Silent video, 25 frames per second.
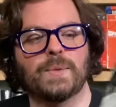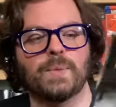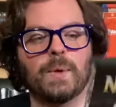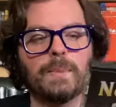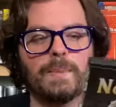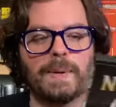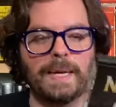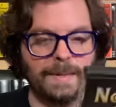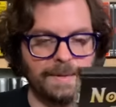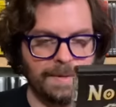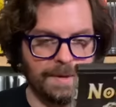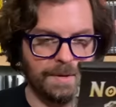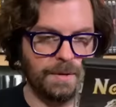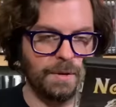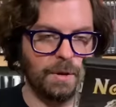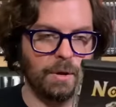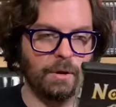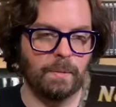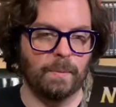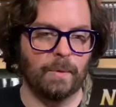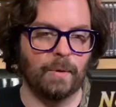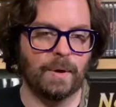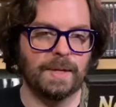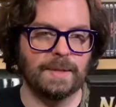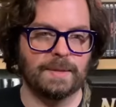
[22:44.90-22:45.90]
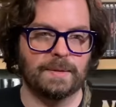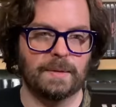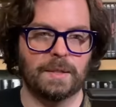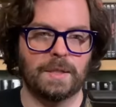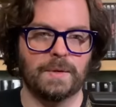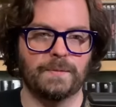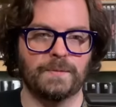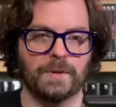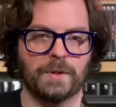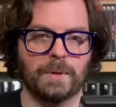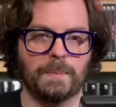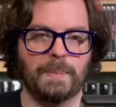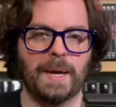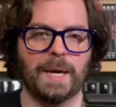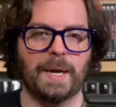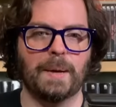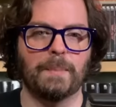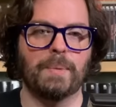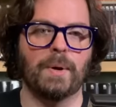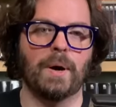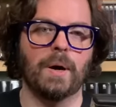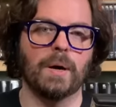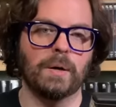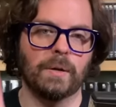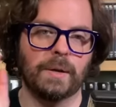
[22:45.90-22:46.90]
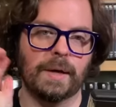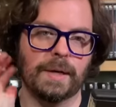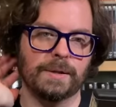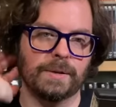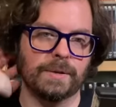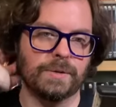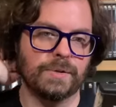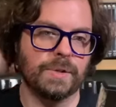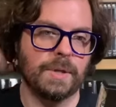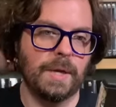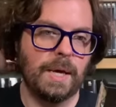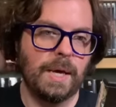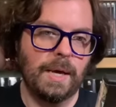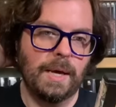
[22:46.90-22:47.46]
what makes this notable, because this is for the Peckinpah collectors.